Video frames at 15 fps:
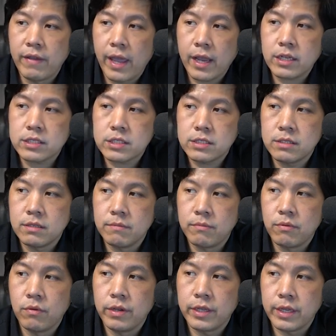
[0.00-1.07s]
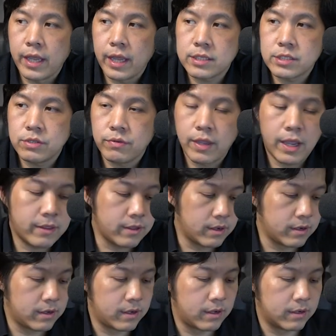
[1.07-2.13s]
x, pulling x together.